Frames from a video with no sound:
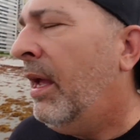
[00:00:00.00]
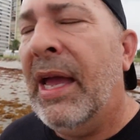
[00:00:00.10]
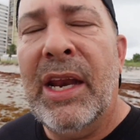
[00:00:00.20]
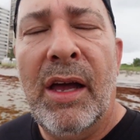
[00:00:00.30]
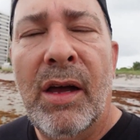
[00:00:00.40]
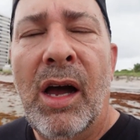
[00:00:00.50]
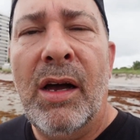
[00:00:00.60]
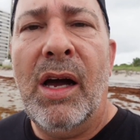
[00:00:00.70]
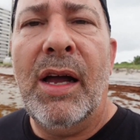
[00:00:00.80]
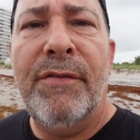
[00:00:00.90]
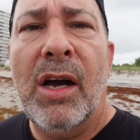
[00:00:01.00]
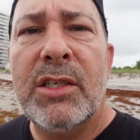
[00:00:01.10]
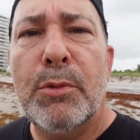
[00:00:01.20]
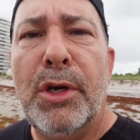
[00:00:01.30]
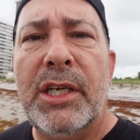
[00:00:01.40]
and I, have
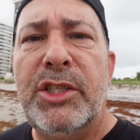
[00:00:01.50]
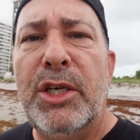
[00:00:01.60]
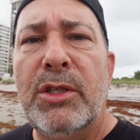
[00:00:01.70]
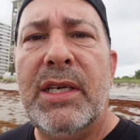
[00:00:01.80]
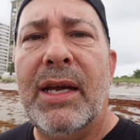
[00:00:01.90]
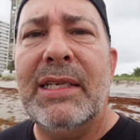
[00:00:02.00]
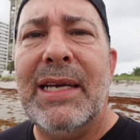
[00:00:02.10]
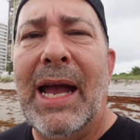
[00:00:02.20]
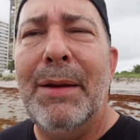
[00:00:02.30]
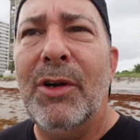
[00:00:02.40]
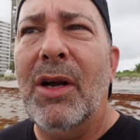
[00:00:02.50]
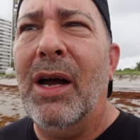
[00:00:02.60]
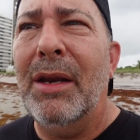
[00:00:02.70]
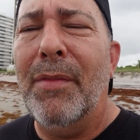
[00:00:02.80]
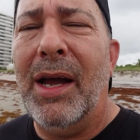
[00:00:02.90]
also put a two second timer
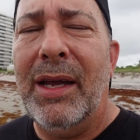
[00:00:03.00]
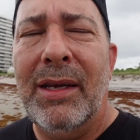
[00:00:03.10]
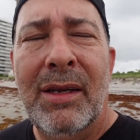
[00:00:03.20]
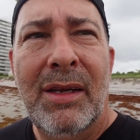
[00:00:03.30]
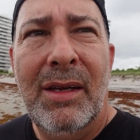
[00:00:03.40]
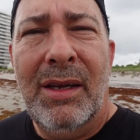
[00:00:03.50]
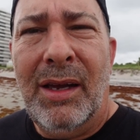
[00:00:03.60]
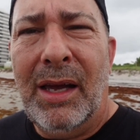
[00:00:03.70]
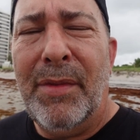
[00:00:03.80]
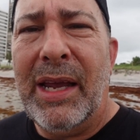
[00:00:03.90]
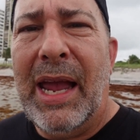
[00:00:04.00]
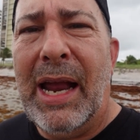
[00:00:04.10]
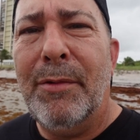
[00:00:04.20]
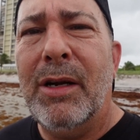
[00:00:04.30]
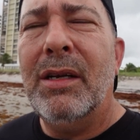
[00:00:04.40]
on my on my
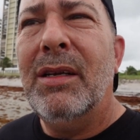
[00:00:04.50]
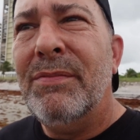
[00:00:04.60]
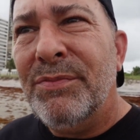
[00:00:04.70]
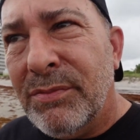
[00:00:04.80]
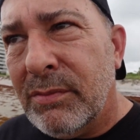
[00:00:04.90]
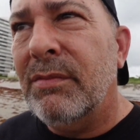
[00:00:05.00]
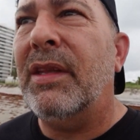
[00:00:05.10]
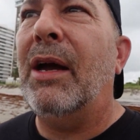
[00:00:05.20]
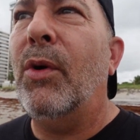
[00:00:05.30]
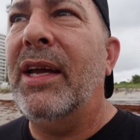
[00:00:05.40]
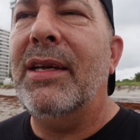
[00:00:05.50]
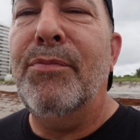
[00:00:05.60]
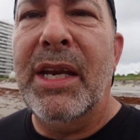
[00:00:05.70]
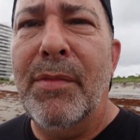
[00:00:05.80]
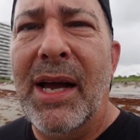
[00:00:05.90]
camera that way it
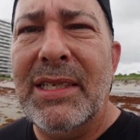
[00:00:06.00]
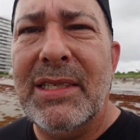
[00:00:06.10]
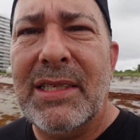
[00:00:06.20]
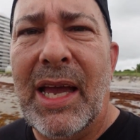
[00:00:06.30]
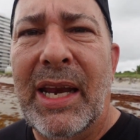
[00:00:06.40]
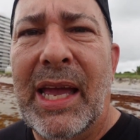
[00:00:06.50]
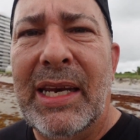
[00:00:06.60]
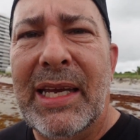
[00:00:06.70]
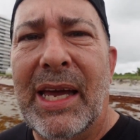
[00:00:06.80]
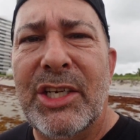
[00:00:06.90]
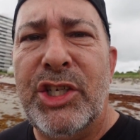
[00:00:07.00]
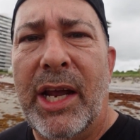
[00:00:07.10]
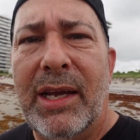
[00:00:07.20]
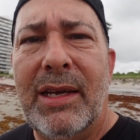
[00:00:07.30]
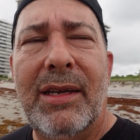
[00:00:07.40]
minimizes kind of any kind of
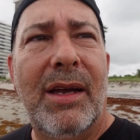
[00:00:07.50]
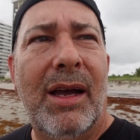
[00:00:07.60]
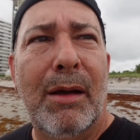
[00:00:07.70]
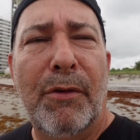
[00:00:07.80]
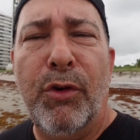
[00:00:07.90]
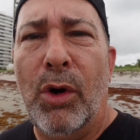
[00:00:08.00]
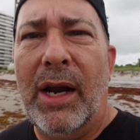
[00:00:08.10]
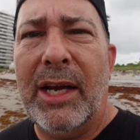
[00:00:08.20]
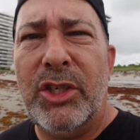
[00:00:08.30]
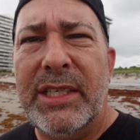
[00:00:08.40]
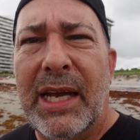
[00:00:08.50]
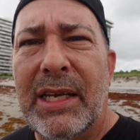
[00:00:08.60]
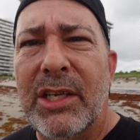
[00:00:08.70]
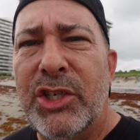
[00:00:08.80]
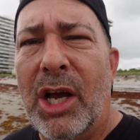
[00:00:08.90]
shake uh, before actually
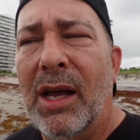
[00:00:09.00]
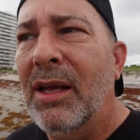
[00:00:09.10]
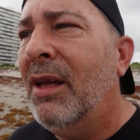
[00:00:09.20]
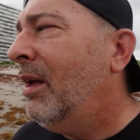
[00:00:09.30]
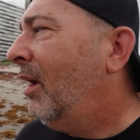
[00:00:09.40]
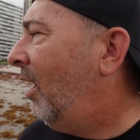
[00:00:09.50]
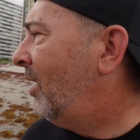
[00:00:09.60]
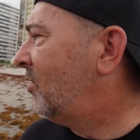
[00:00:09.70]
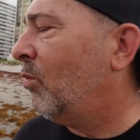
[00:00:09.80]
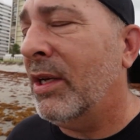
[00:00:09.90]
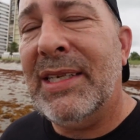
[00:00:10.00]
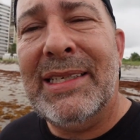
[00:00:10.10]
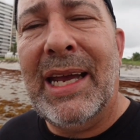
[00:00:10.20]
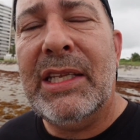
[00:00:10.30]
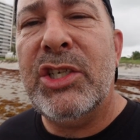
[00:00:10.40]
taking the shot also once I
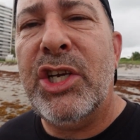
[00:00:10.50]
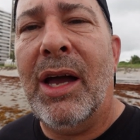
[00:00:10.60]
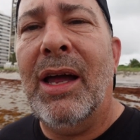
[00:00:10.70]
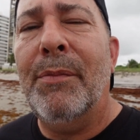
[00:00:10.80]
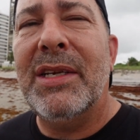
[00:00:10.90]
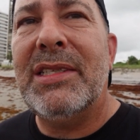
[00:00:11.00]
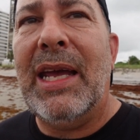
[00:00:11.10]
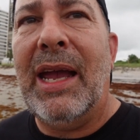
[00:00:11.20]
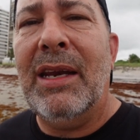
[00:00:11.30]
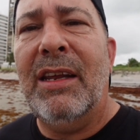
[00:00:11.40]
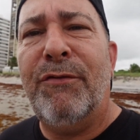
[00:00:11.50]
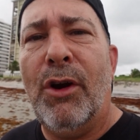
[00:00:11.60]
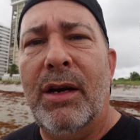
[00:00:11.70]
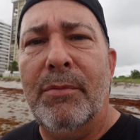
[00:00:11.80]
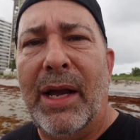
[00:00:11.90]
take the shot I'm gonna stand in
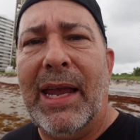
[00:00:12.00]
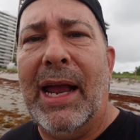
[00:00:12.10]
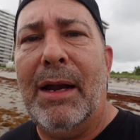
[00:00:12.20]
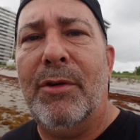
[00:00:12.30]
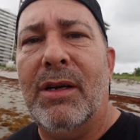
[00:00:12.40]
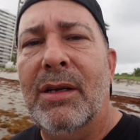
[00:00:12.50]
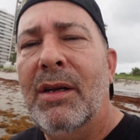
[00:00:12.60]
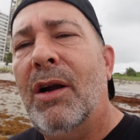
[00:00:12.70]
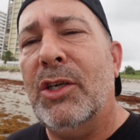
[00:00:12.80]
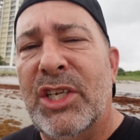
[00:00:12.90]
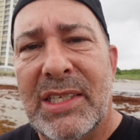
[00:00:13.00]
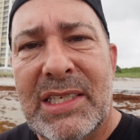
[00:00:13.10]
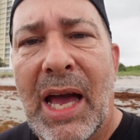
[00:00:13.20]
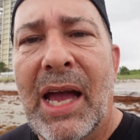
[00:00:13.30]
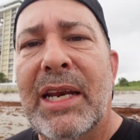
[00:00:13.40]
front of my camera or to the
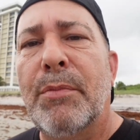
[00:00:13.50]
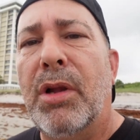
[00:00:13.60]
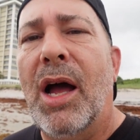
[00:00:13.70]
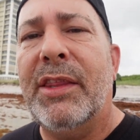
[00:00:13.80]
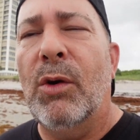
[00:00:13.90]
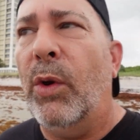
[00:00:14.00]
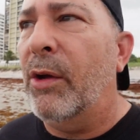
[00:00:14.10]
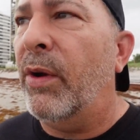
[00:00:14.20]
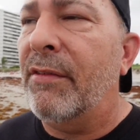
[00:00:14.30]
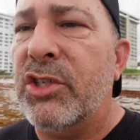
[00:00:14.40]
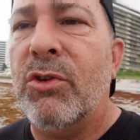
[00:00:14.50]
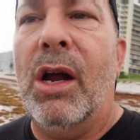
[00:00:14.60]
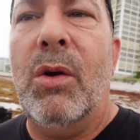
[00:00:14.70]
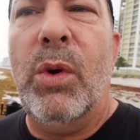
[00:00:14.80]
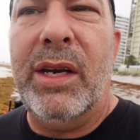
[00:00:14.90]
side and block the wind we have a
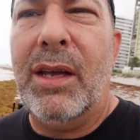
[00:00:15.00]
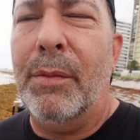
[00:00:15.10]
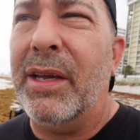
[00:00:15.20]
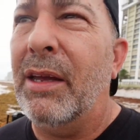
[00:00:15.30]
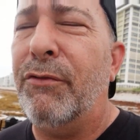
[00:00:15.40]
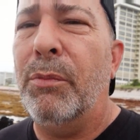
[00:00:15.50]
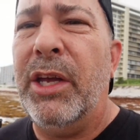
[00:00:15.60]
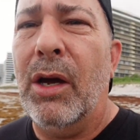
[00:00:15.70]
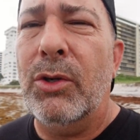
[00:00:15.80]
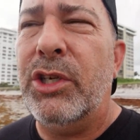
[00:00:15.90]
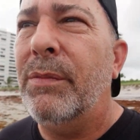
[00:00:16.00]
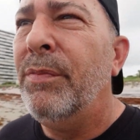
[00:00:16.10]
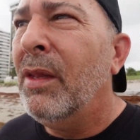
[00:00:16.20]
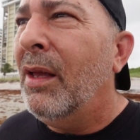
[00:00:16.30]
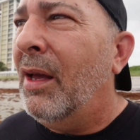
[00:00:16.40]
strong wind coming in from the ocean
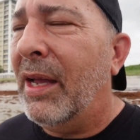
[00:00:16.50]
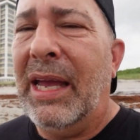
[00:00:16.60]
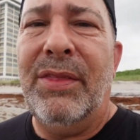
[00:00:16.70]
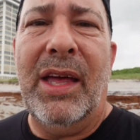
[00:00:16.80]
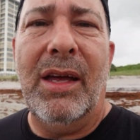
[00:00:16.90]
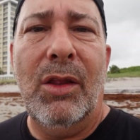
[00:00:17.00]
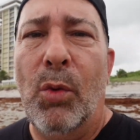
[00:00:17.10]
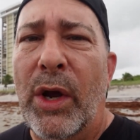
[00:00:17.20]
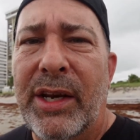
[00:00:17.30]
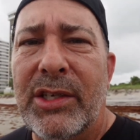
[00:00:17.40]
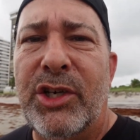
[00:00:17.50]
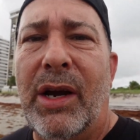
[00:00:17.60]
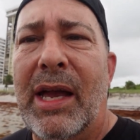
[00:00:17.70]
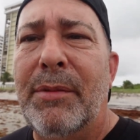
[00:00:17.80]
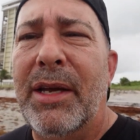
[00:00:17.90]
again the, the wind is your
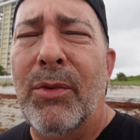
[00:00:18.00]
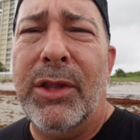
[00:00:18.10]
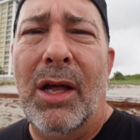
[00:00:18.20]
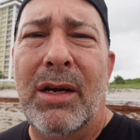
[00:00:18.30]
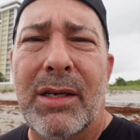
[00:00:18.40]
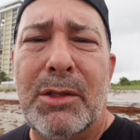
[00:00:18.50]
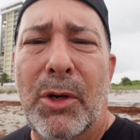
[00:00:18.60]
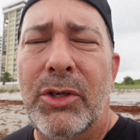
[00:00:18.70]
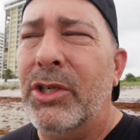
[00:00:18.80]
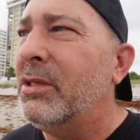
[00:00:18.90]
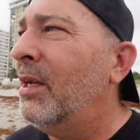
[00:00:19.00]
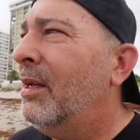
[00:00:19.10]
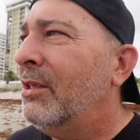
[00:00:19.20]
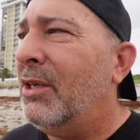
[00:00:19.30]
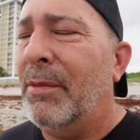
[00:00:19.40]
enemy with long exposures
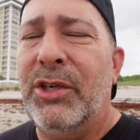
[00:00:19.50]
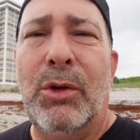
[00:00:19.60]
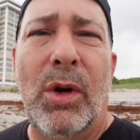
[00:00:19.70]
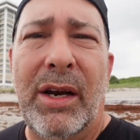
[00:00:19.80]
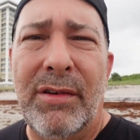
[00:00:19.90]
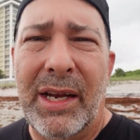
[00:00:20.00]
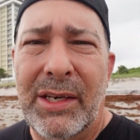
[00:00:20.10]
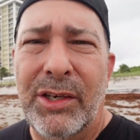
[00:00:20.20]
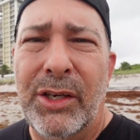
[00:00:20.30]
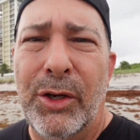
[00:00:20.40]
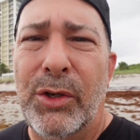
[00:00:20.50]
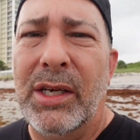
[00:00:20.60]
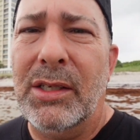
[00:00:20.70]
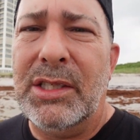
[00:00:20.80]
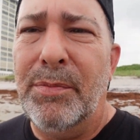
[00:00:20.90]
so I'm gonna do whatever I can do
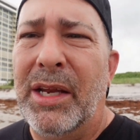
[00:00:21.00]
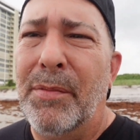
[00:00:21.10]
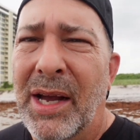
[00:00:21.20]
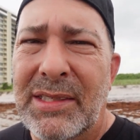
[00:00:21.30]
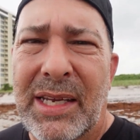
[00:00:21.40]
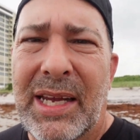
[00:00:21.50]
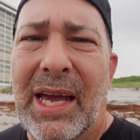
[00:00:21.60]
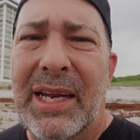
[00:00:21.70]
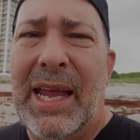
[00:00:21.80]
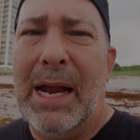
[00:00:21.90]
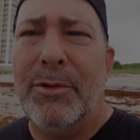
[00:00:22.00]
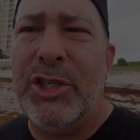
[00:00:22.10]
to, to minimize any kind of camera